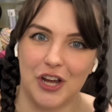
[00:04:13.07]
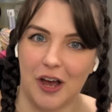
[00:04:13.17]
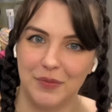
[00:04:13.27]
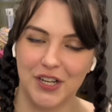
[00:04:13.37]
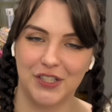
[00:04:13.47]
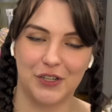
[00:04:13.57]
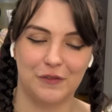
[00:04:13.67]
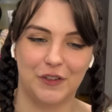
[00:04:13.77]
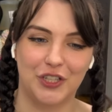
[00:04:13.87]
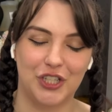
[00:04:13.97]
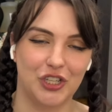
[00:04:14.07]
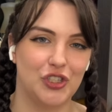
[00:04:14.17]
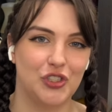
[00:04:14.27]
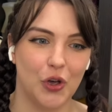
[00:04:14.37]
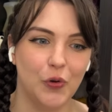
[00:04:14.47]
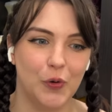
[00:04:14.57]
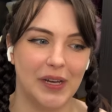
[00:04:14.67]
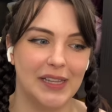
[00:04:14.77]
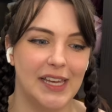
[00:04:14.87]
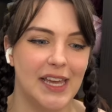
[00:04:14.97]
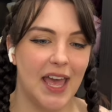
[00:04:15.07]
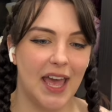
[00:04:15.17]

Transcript: objects they're finishing so quickly.